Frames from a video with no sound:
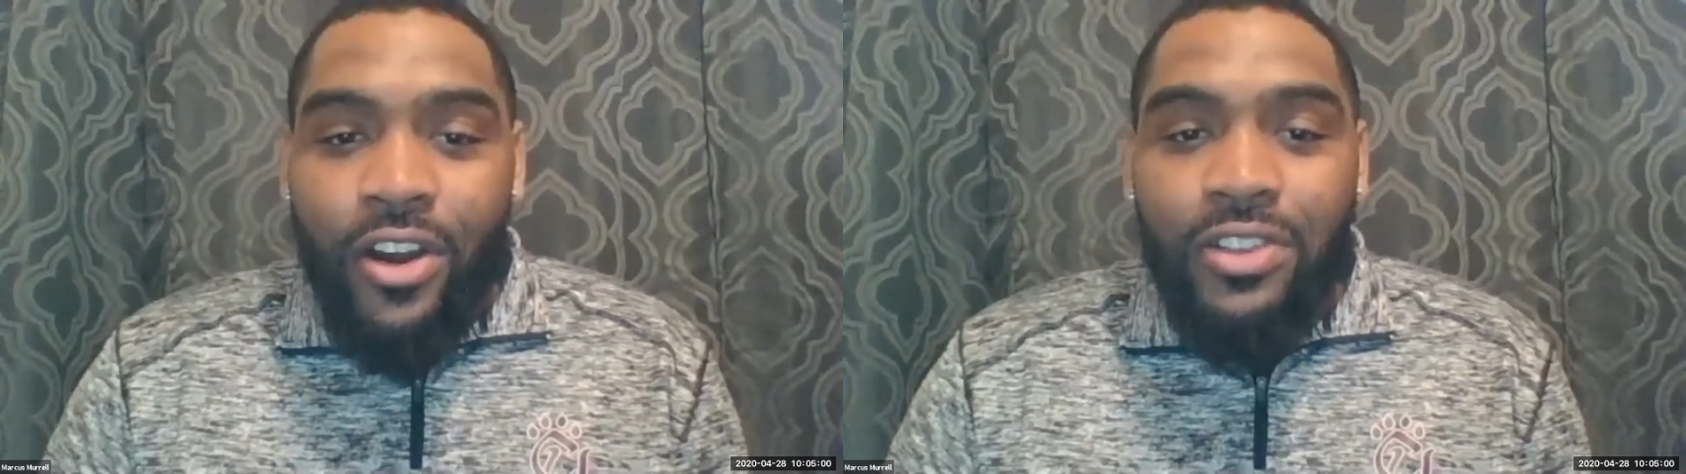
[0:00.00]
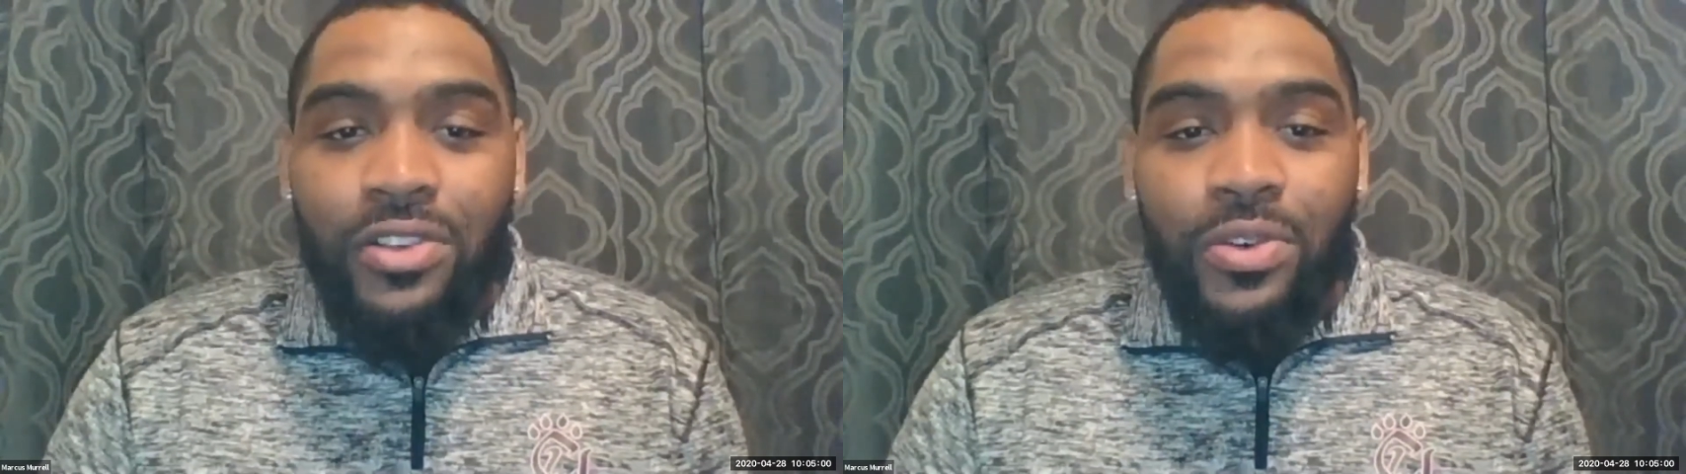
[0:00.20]

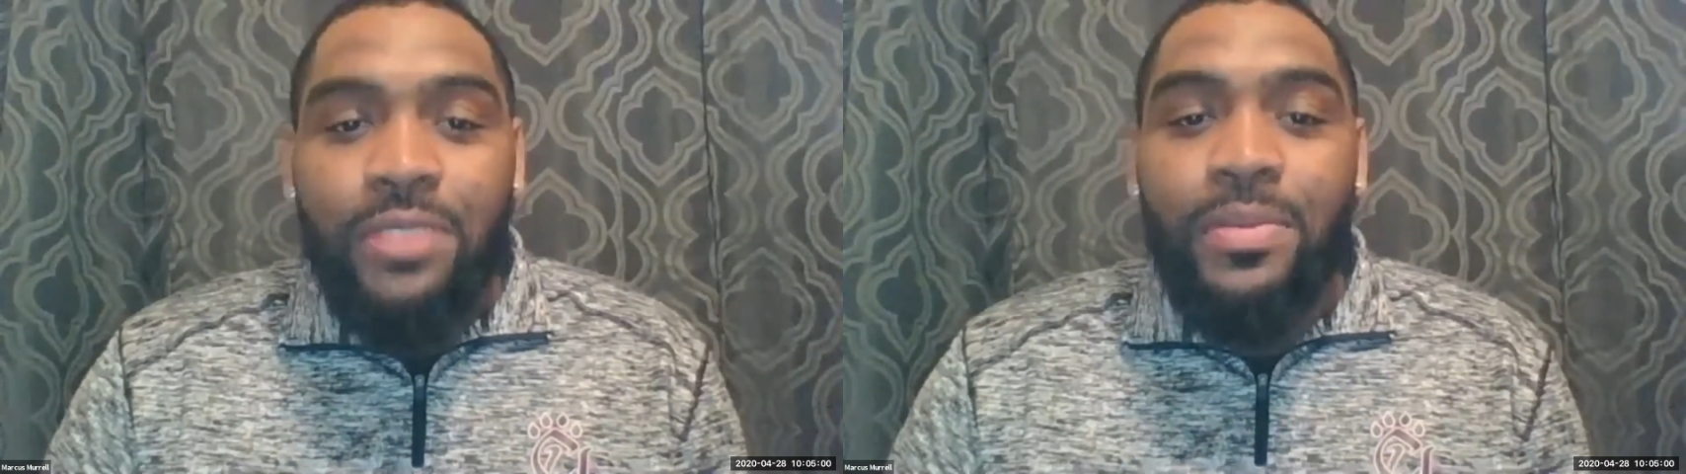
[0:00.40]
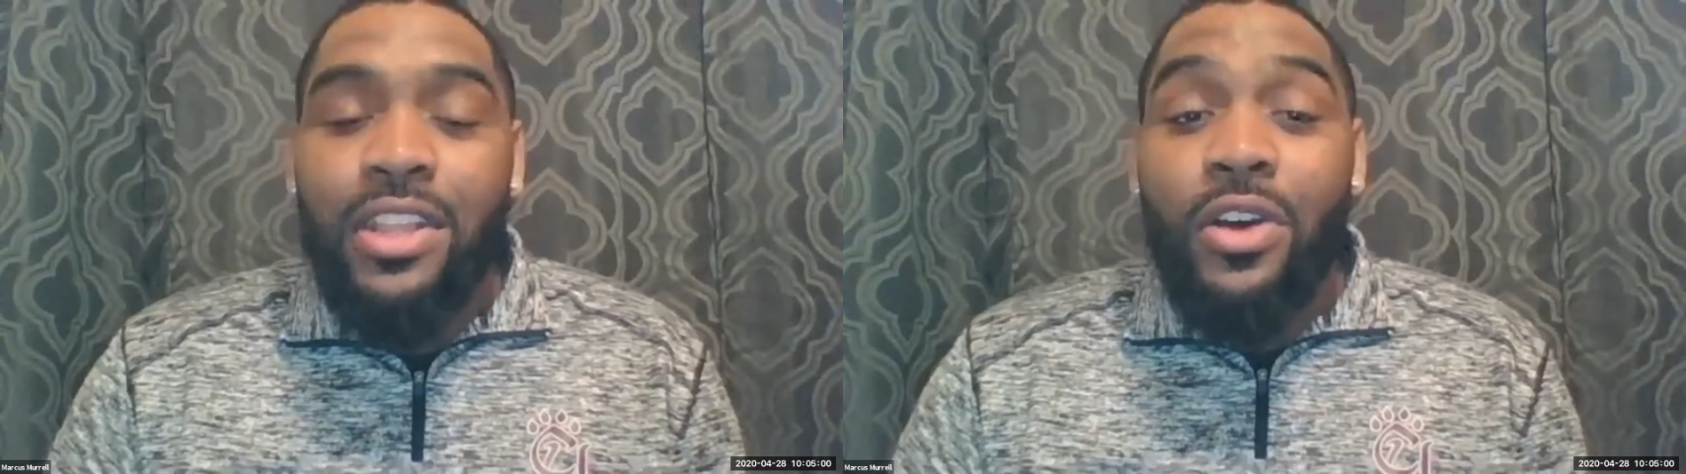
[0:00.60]
our
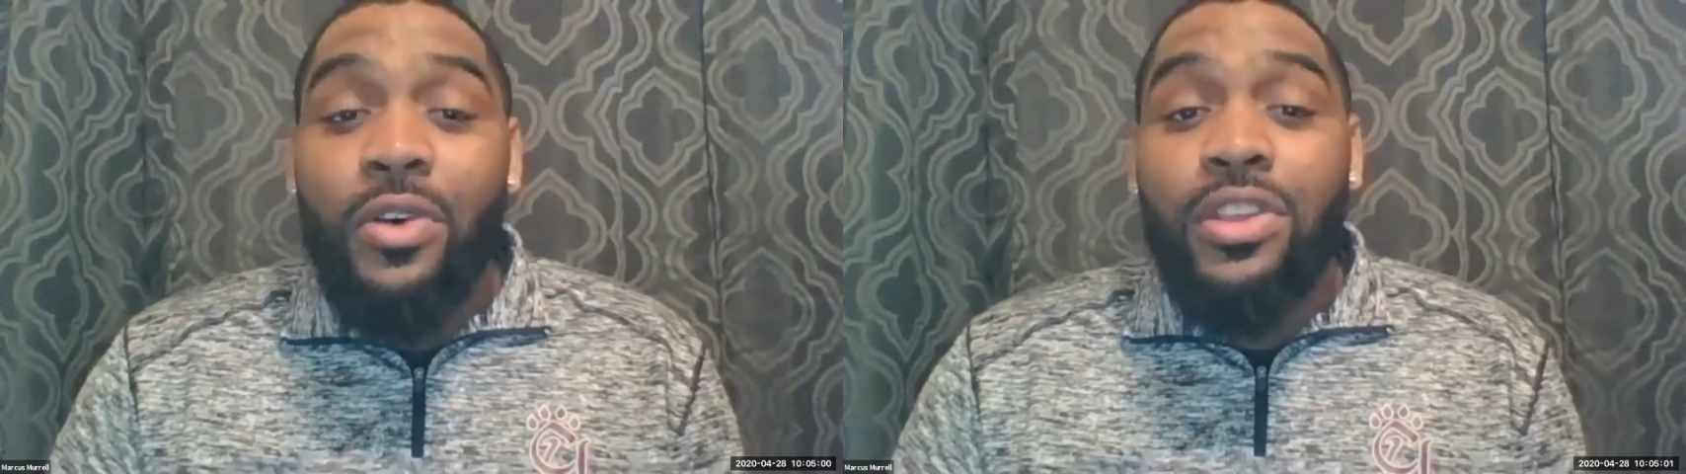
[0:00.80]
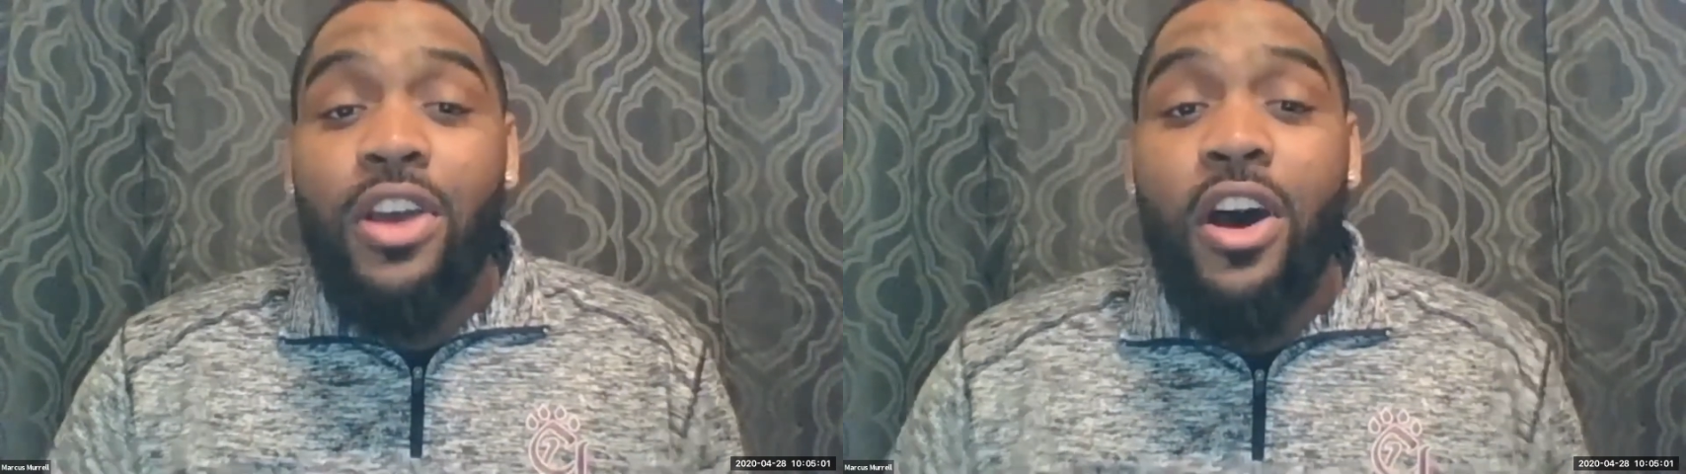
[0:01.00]
school has been
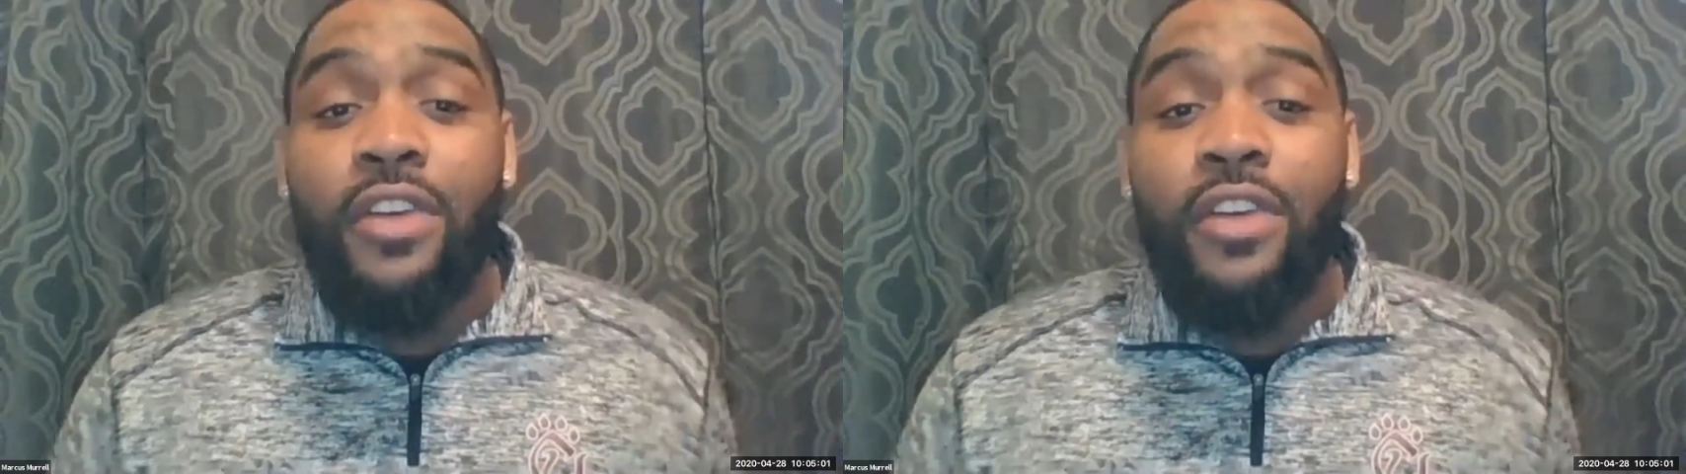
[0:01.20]
known to